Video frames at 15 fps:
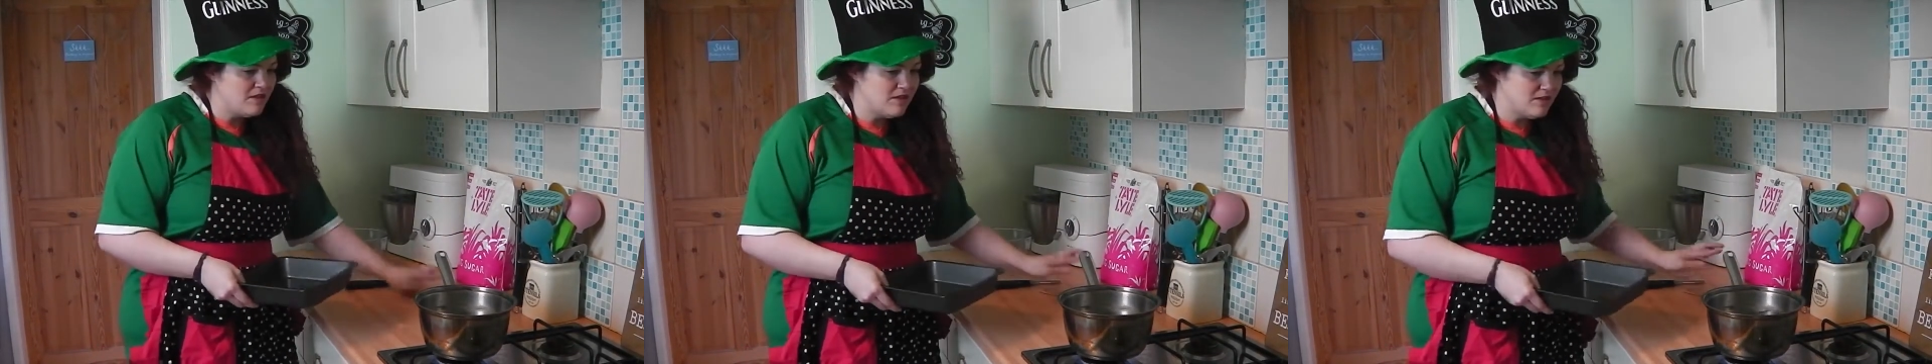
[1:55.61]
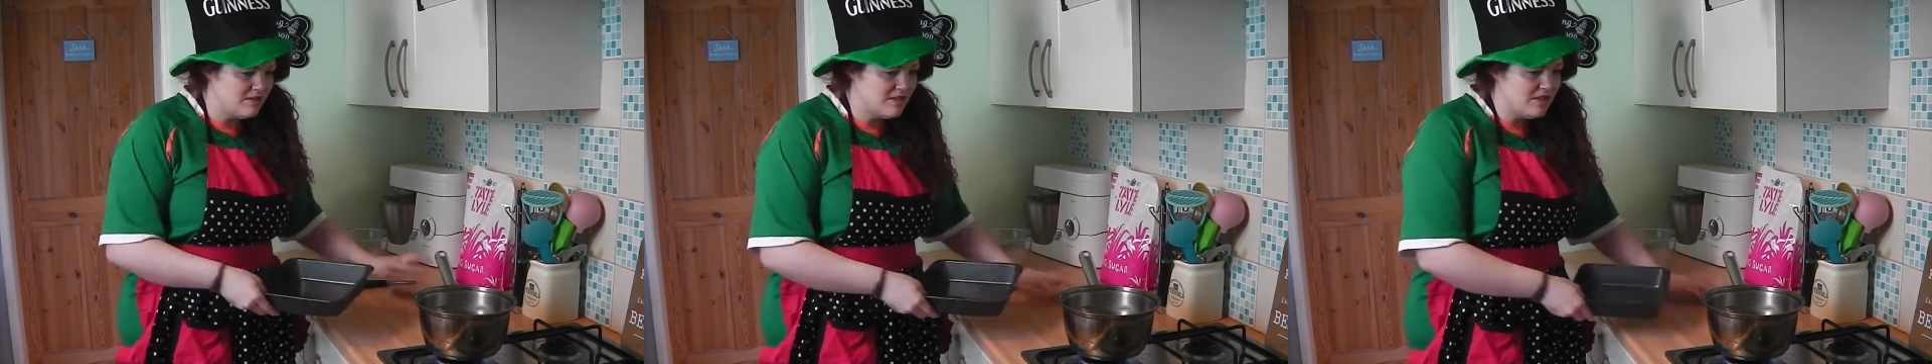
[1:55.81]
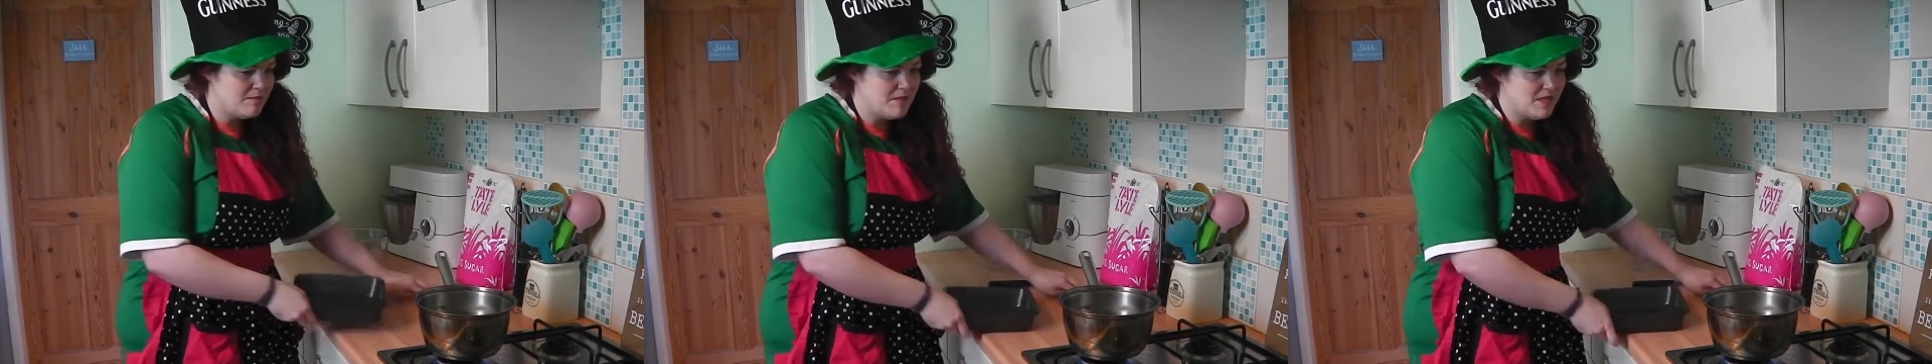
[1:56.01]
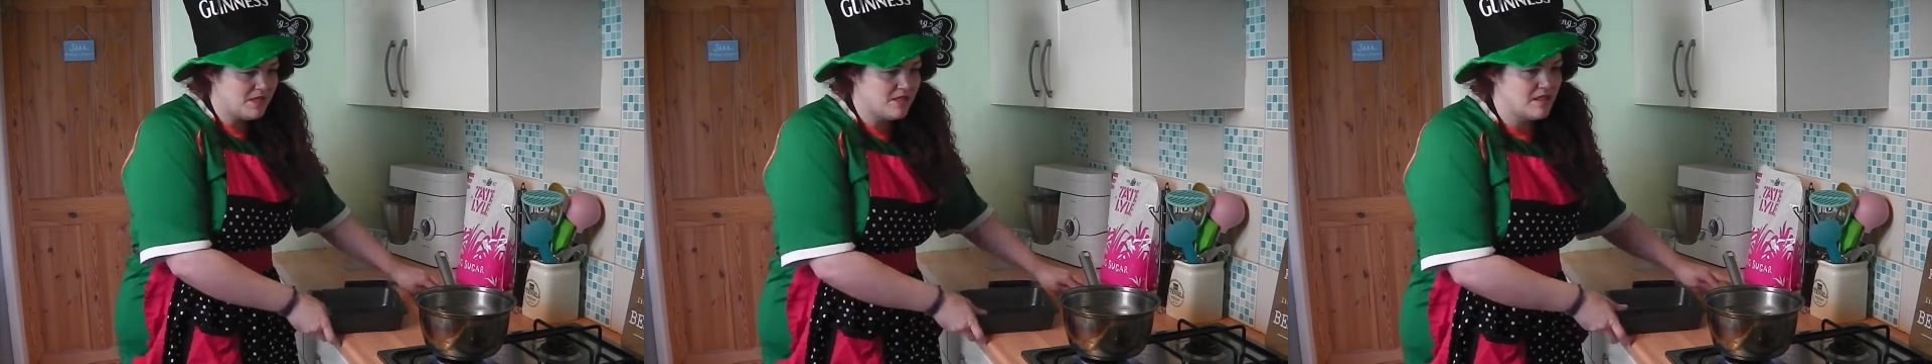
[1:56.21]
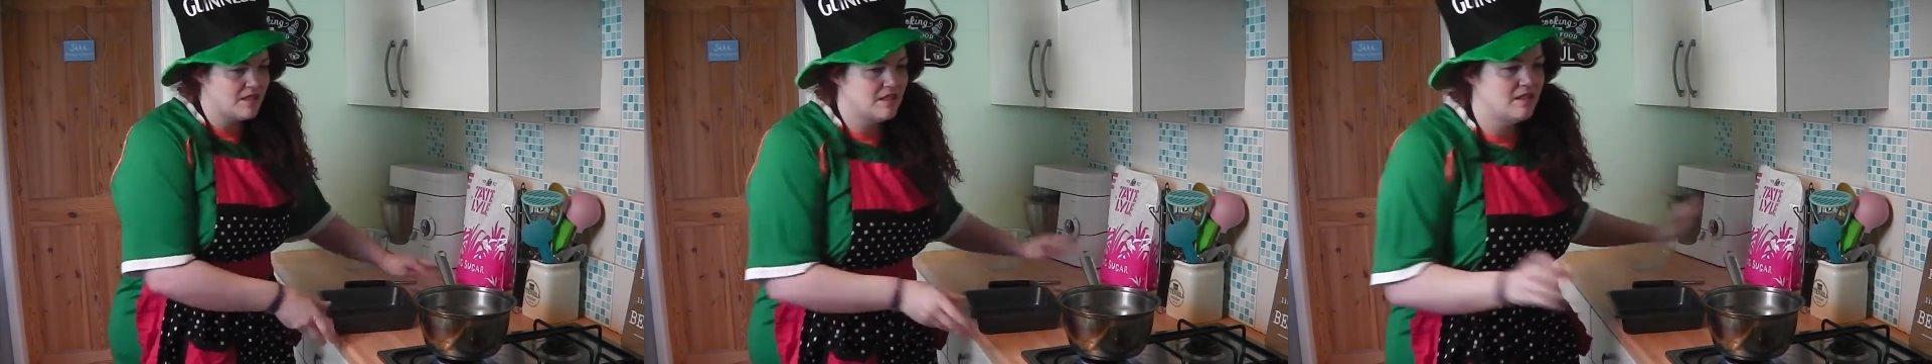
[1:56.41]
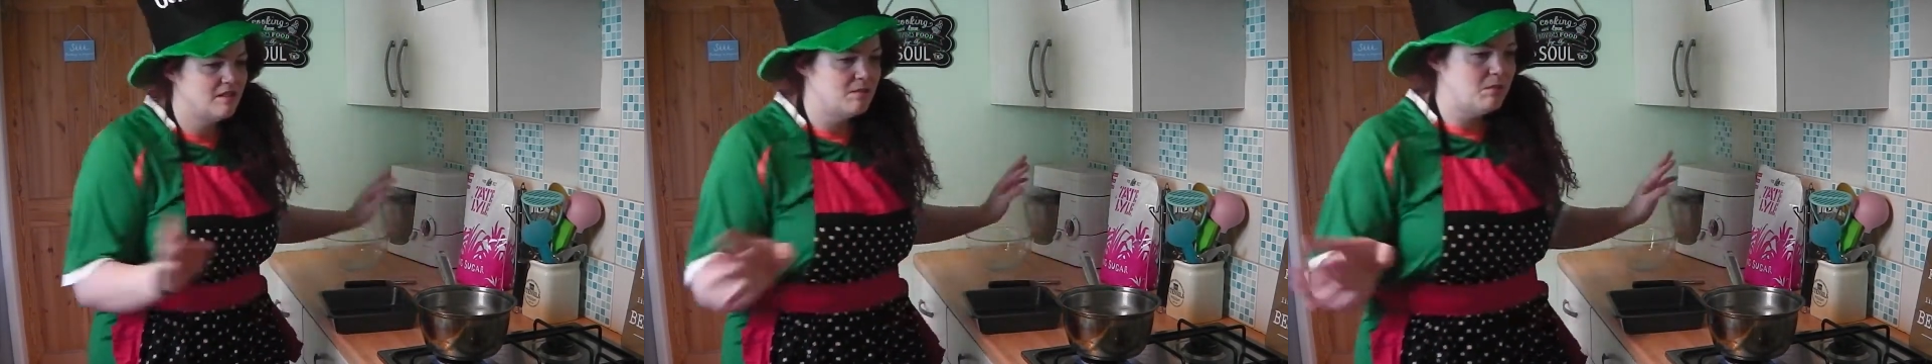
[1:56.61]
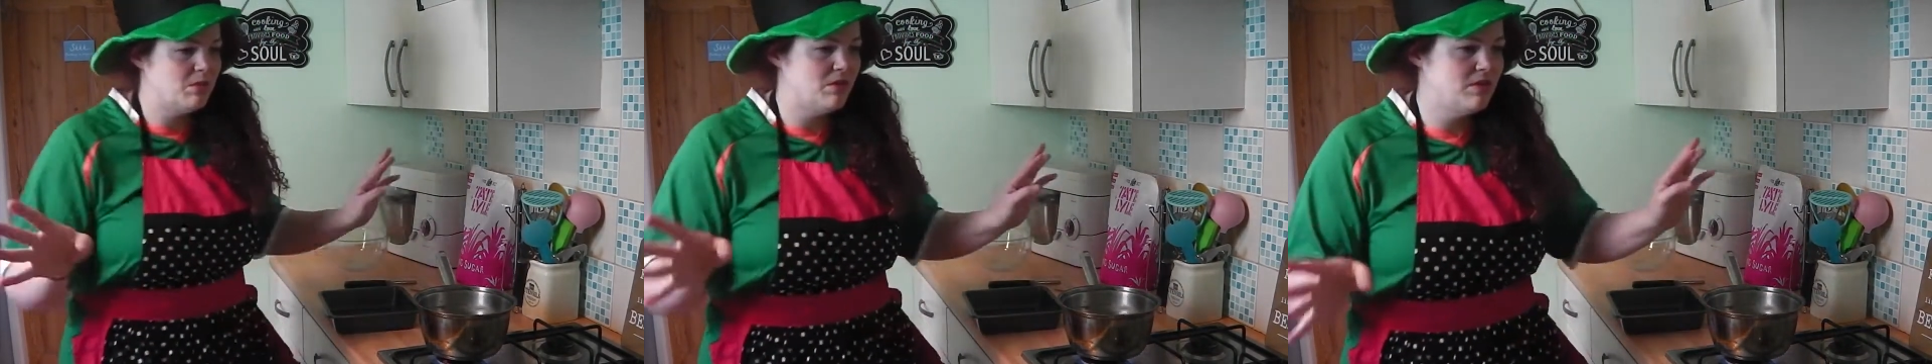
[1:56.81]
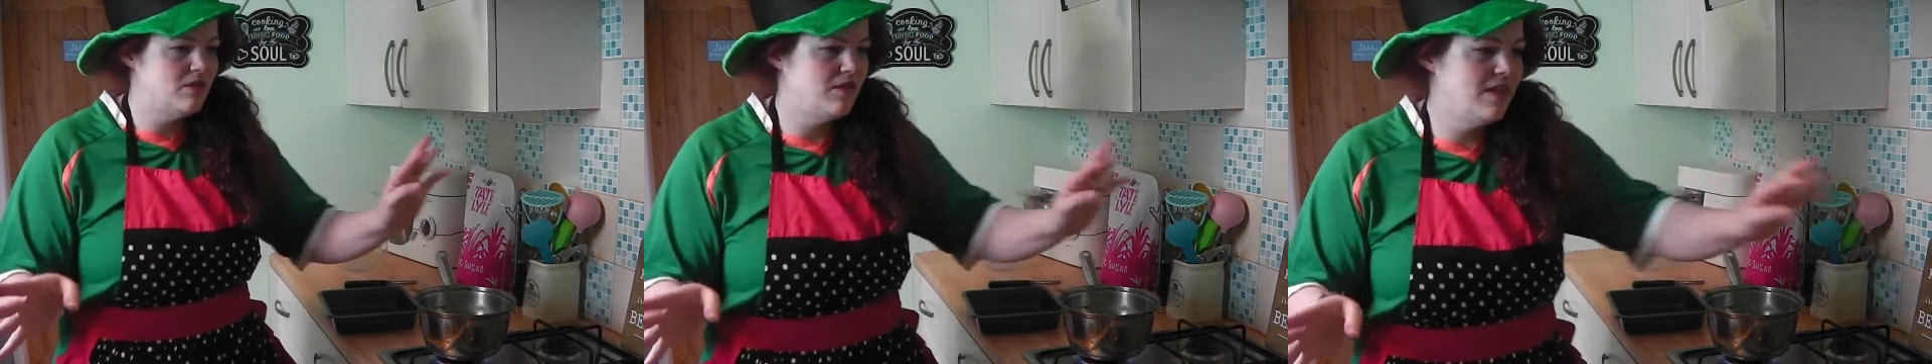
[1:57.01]
look really messy,
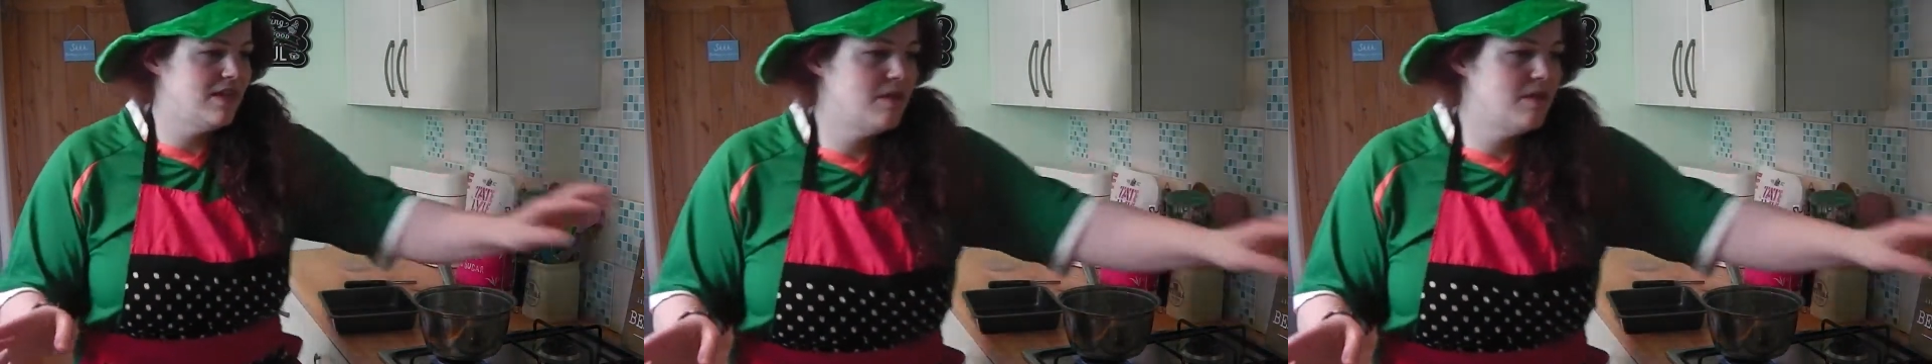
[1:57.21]
but you'll get